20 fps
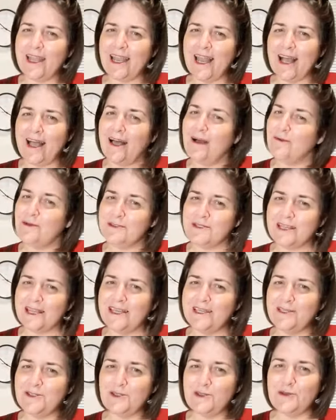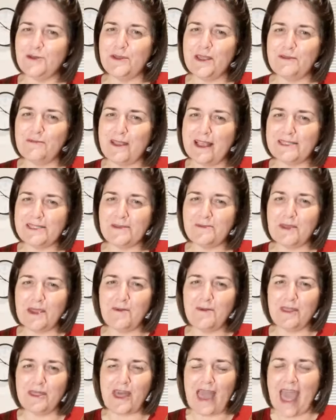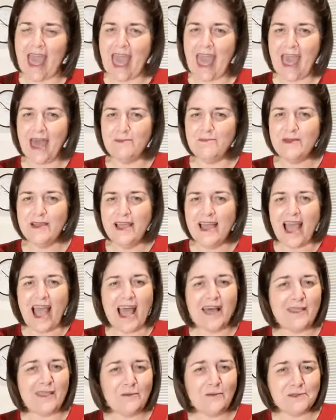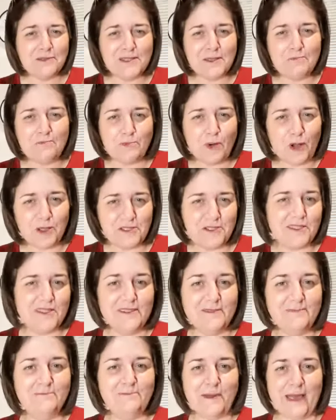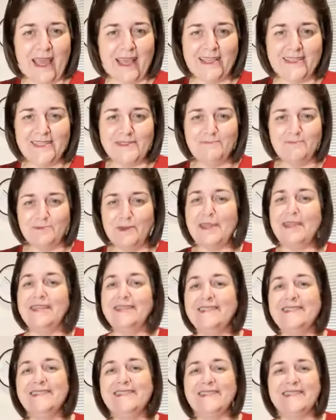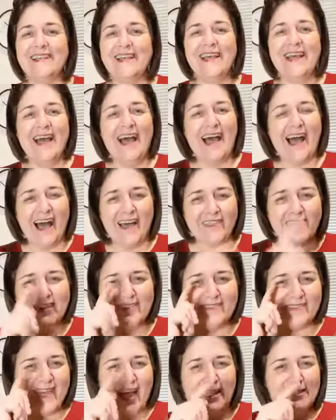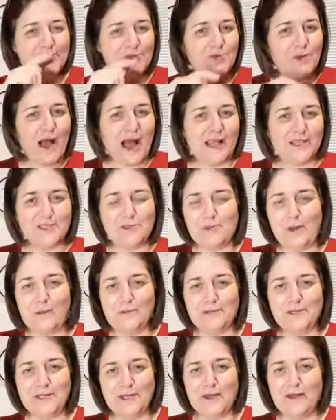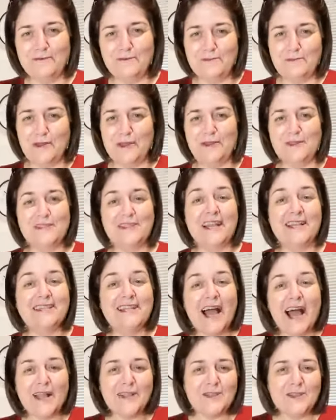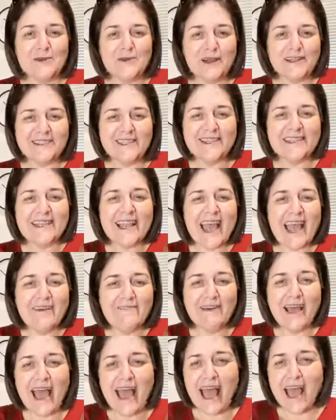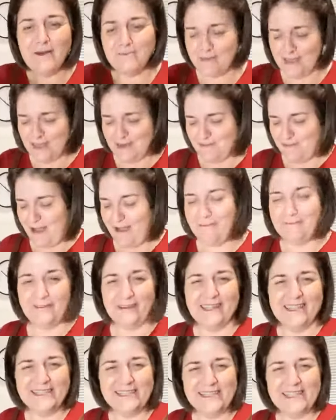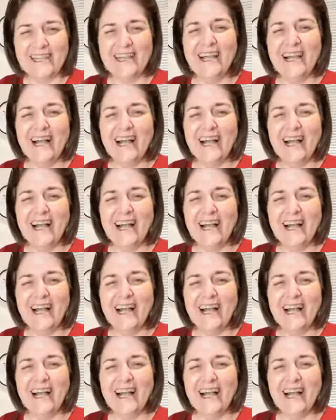that I was going to do the recipe with ham and that was the Boston baked beans. I think that's why I swapped it over because I, I knew I didn't have ham in my fridge.